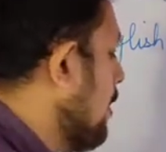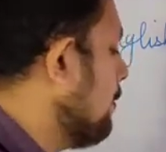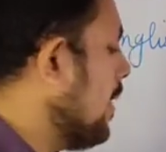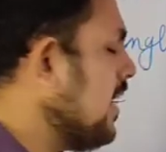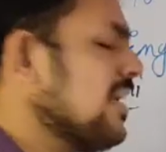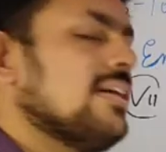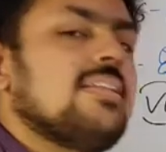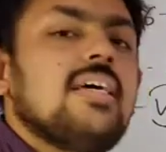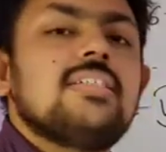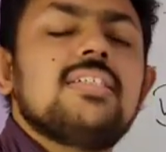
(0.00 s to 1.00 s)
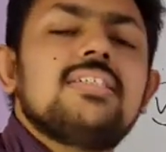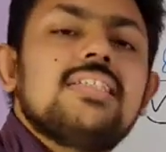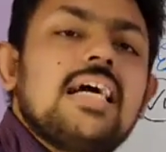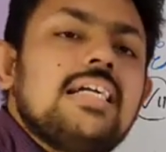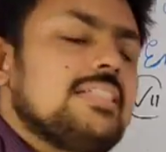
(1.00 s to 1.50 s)
But there is a
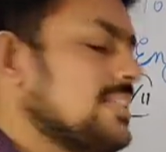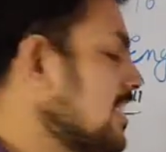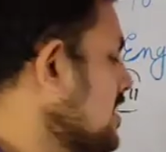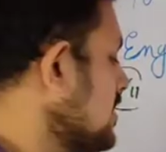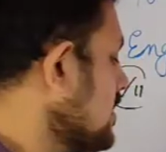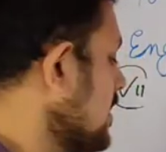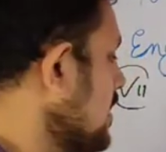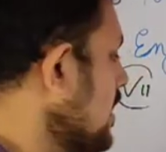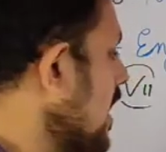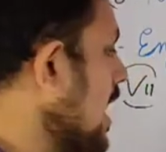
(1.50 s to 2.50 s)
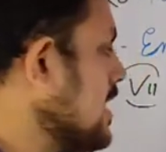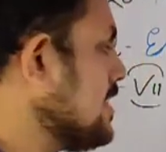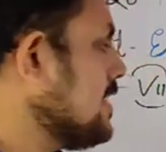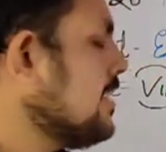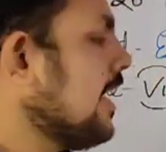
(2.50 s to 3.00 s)
slight change in
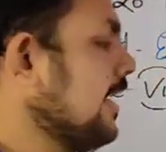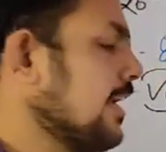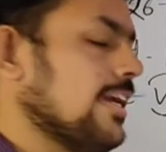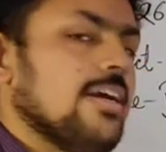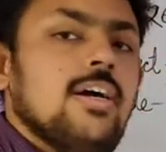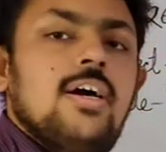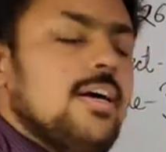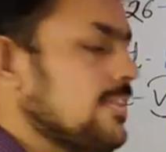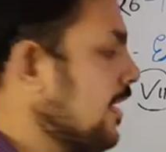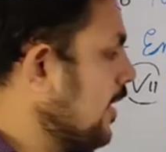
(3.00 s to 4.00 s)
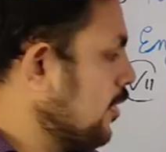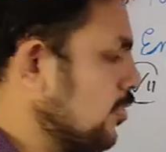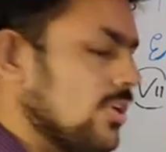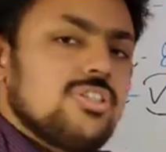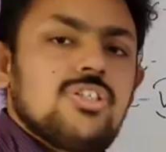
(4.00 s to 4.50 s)
essay writing. The
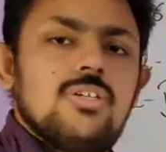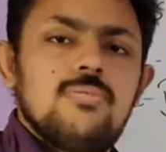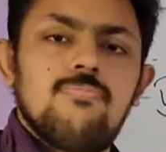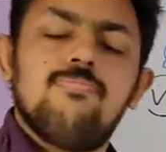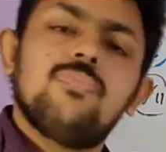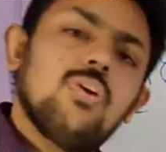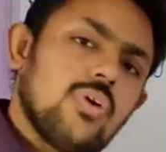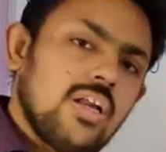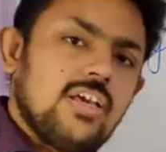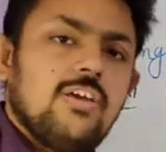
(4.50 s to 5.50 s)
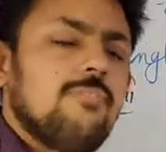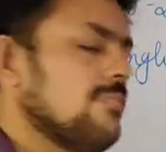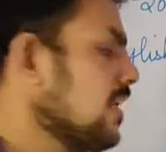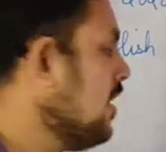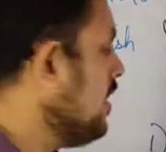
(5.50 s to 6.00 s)
introduction you can give
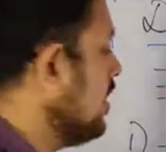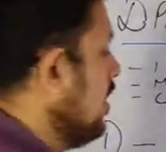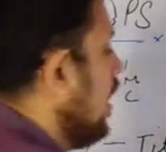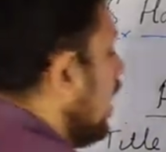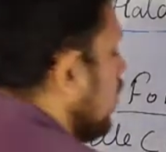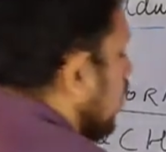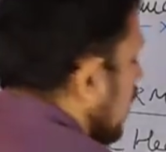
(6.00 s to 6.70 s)
it in